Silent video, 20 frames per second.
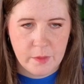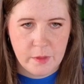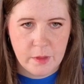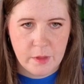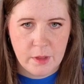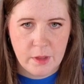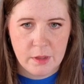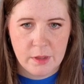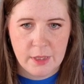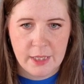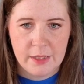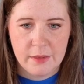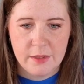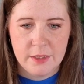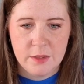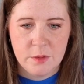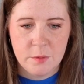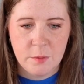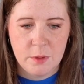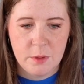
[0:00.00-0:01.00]
like
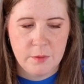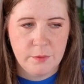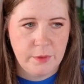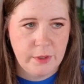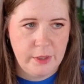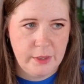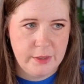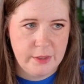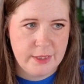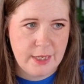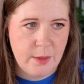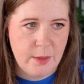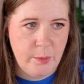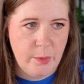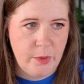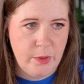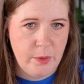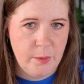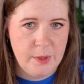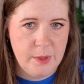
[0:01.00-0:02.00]
this one, for
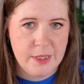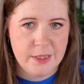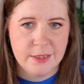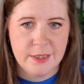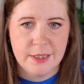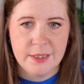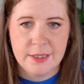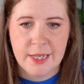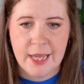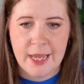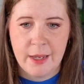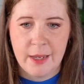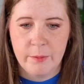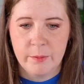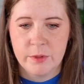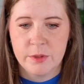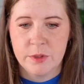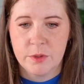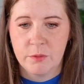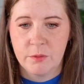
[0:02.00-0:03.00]
example, because this came
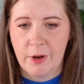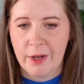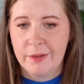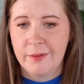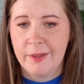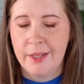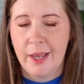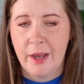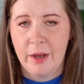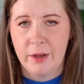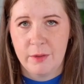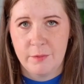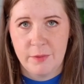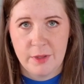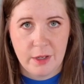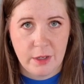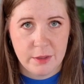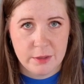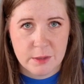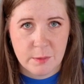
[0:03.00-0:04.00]
directly out of the
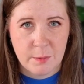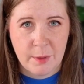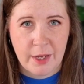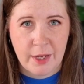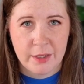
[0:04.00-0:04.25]
Unsplash